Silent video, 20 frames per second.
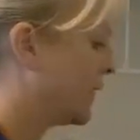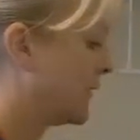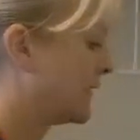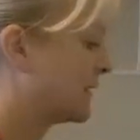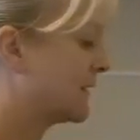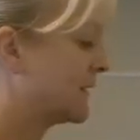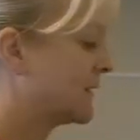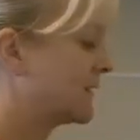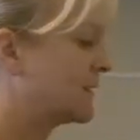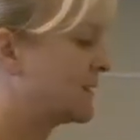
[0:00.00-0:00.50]

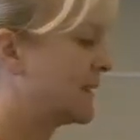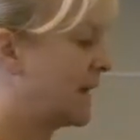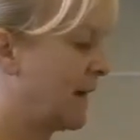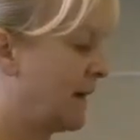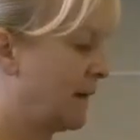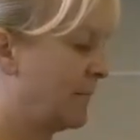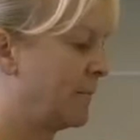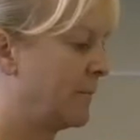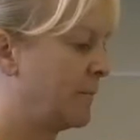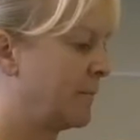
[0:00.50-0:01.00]
This is
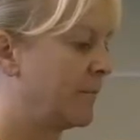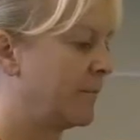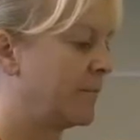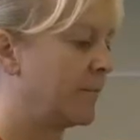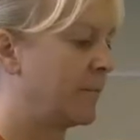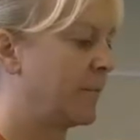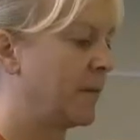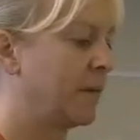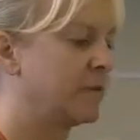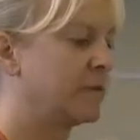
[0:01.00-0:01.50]

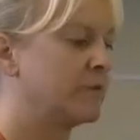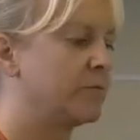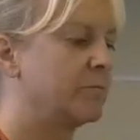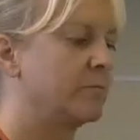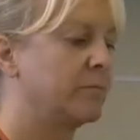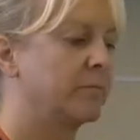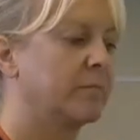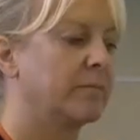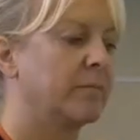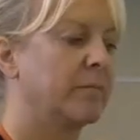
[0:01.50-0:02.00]

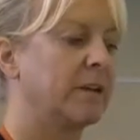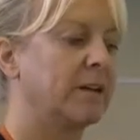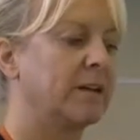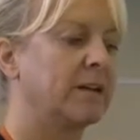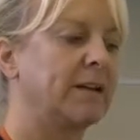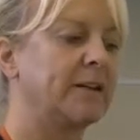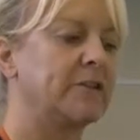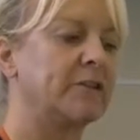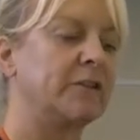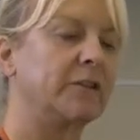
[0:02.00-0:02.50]
the
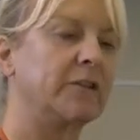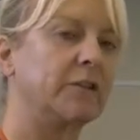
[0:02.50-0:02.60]
connection.